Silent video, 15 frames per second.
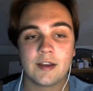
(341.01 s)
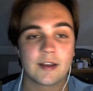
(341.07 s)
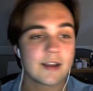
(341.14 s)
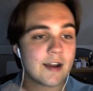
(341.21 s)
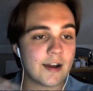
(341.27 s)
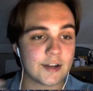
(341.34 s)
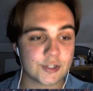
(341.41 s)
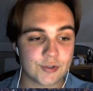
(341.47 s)

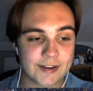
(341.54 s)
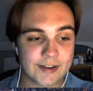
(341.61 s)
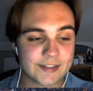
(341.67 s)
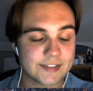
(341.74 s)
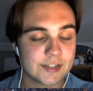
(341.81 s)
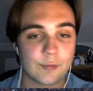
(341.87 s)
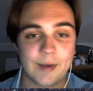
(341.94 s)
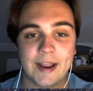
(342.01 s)
contract
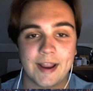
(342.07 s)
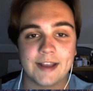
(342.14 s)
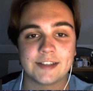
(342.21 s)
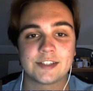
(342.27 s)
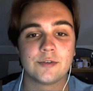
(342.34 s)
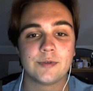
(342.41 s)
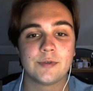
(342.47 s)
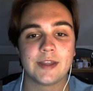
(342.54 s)
is great.
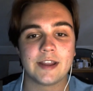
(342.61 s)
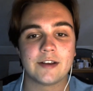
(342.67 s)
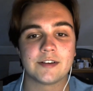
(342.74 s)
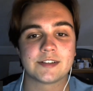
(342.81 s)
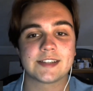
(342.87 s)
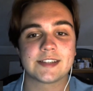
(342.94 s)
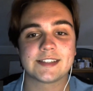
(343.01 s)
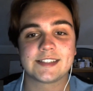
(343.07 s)
Two
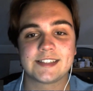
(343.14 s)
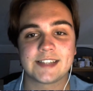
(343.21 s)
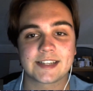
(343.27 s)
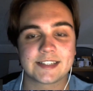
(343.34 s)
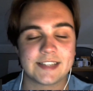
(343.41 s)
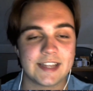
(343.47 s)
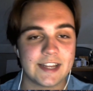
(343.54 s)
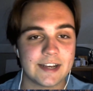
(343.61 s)
years,
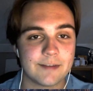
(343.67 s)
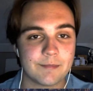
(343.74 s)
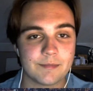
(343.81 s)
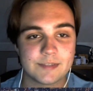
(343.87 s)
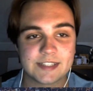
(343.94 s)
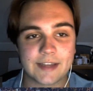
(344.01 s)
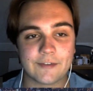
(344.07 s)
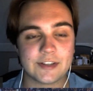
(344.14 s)
16,
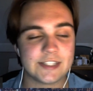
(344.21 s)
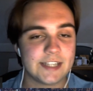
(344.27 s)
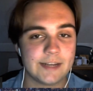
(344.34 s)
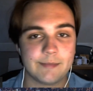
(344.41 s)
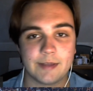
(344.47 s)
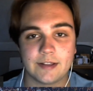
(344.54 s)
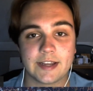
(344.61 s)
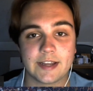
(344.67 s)
17
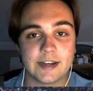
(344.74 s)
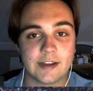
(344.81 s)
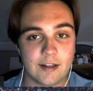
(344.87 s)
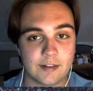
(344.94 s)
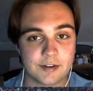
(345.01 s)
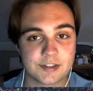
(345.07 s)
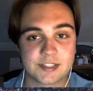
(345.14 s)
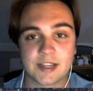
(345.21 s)
million
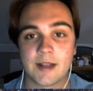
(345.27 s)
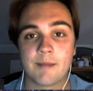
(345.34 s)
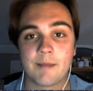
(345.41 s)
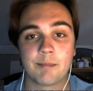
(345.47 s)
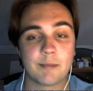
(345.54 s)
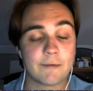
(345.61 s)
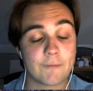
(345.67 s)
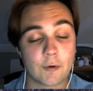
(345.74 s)
dollars
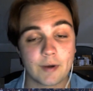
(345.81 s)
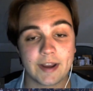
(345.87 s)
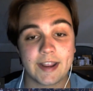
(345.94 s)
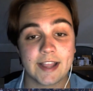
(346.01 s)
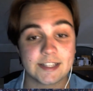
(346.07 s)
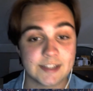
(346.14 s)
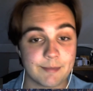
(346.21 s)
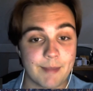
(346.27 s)
before he
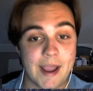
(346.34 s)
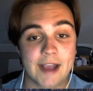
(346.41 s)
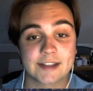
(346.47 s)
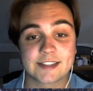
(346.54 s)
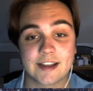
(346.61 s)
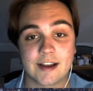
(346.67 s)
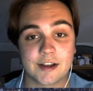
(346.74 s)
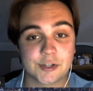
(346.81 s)
gets a max
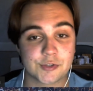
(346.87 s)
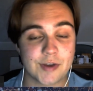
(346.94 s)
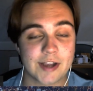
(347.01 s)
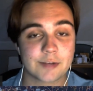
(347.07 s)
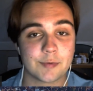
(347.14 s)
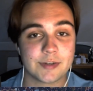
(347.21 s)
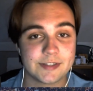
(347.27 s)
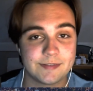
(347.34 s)

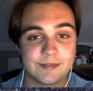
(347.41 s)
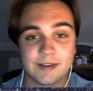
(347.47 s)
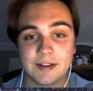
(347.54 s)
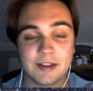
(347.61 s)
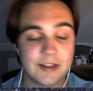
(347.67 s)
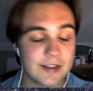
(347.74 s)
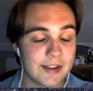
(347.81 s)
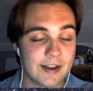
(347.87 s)
contract would,
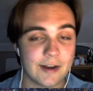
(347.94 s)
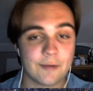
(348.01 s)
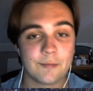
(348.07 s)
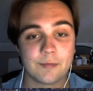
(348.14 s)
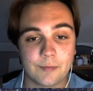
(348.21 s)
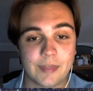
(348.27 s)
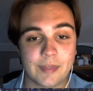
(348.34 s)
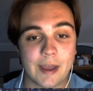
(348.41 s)
you know,
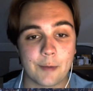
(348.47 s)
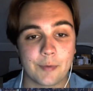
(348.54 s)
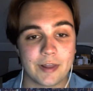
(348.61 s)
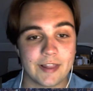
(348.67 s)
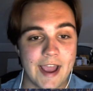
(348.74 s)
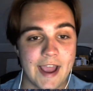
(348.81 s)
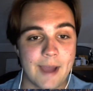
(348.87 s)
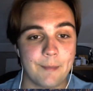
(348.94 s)
that will
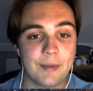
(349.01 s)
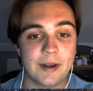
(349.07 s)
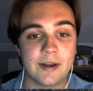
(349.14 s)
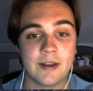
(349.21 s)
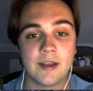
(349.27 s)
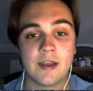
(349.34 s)
happen.